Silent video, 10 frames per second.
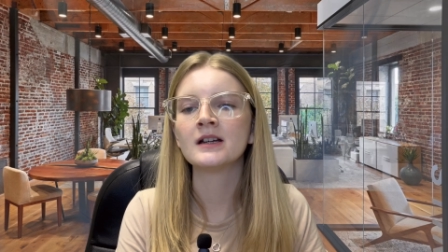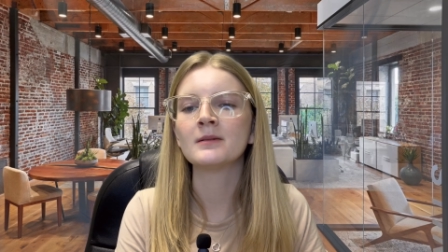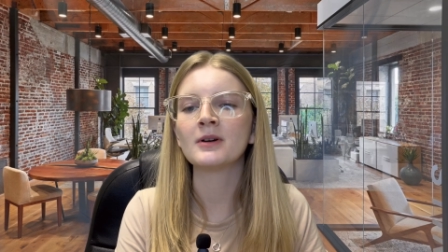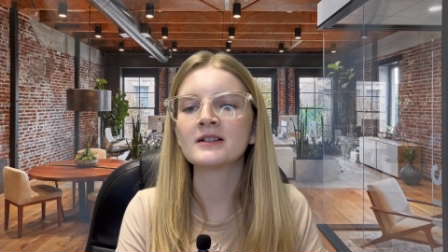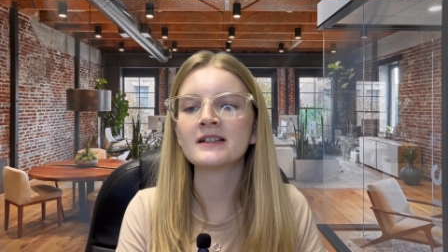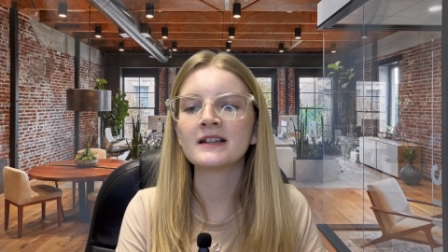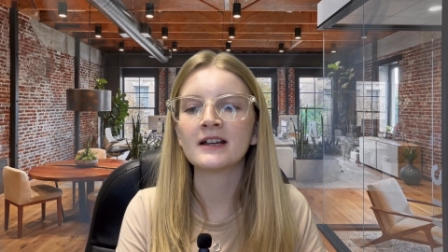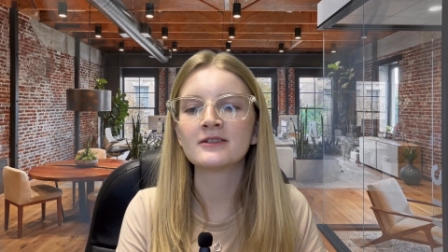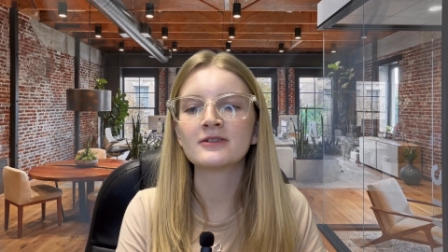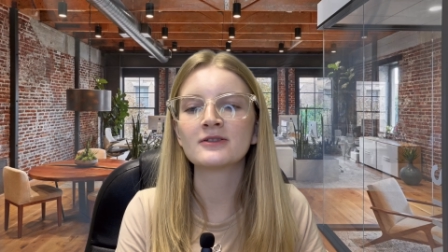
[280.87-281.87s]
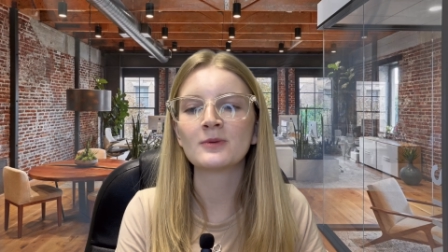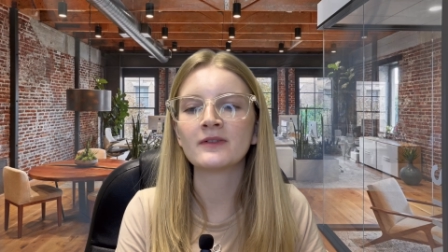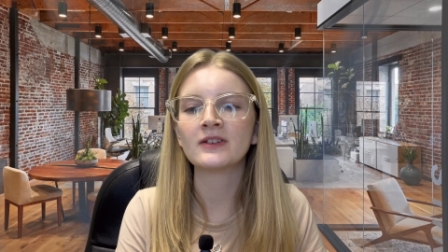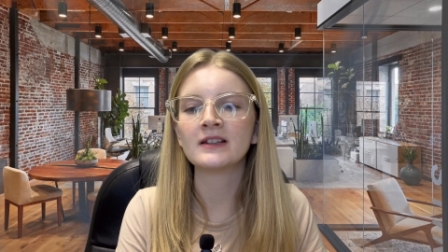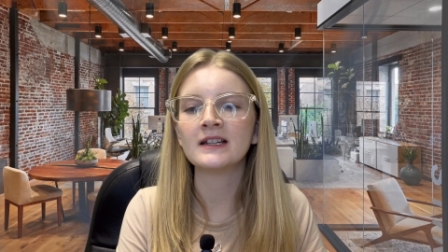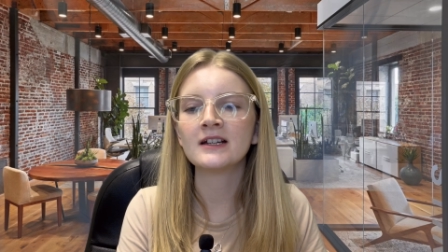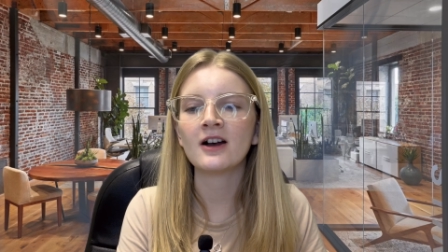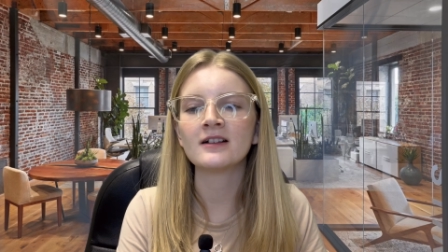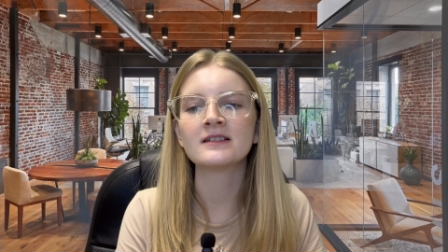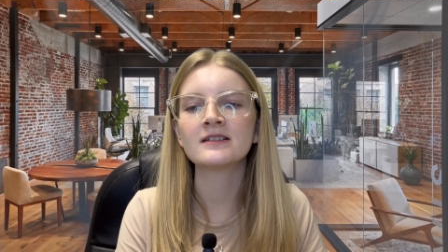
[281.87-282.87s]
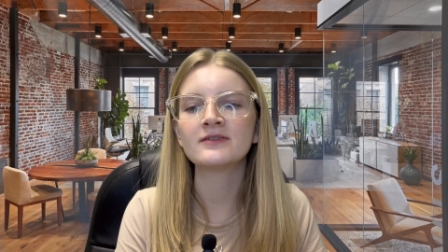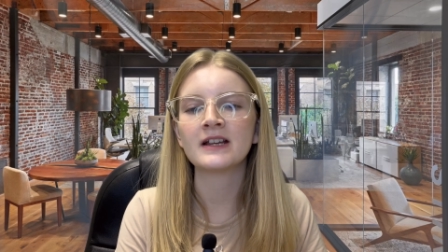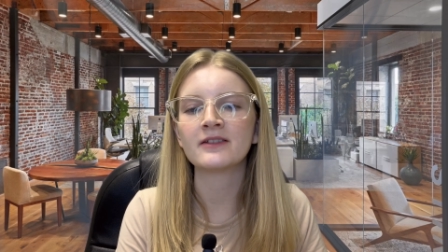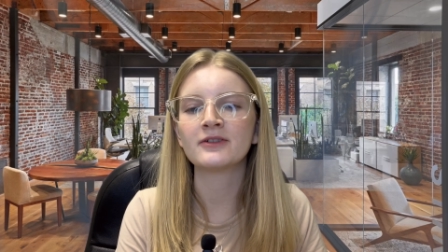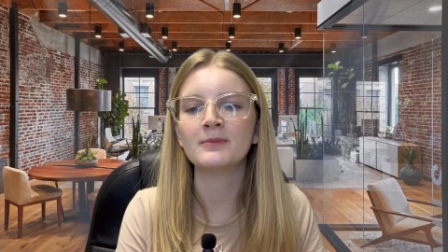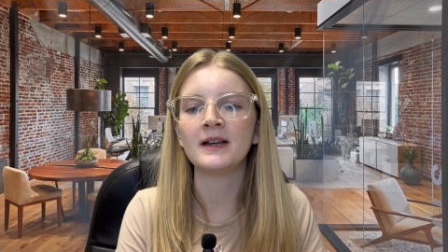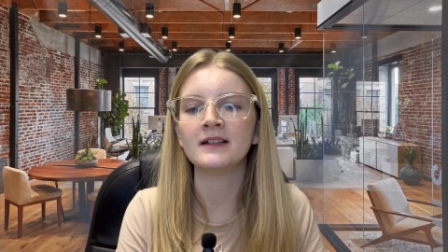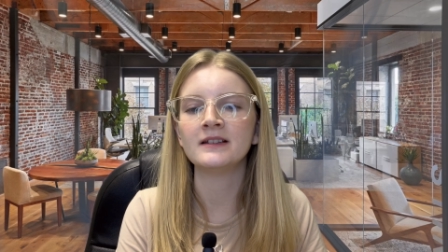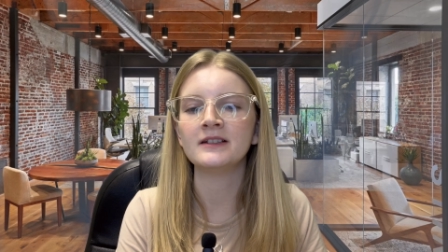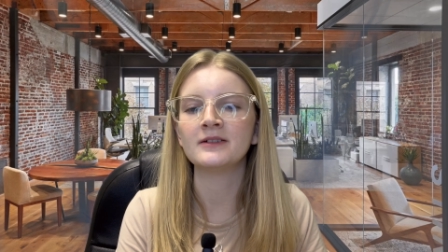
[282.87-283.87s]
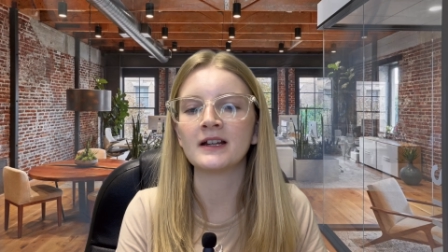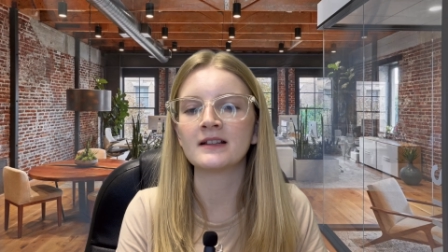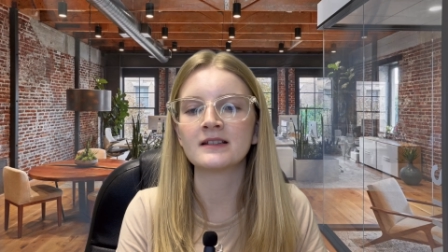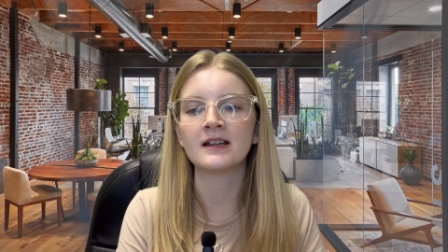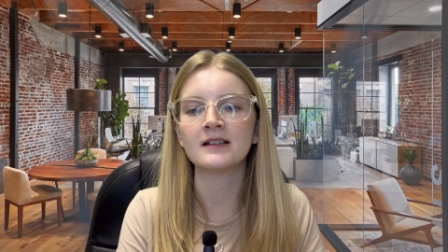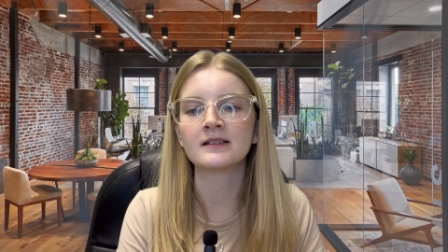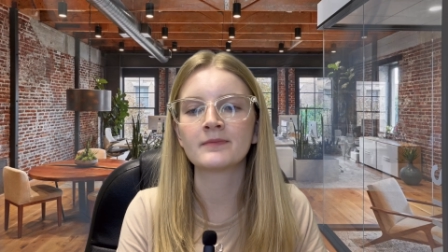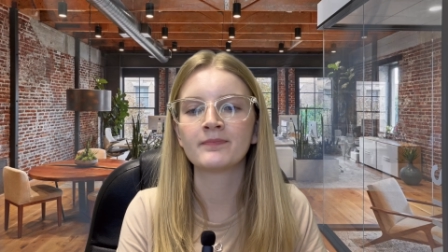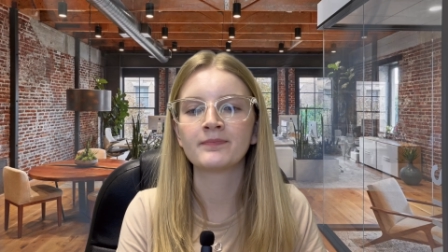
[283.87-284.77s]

Prostate cancer is one of the leading causes of death for men in the United States.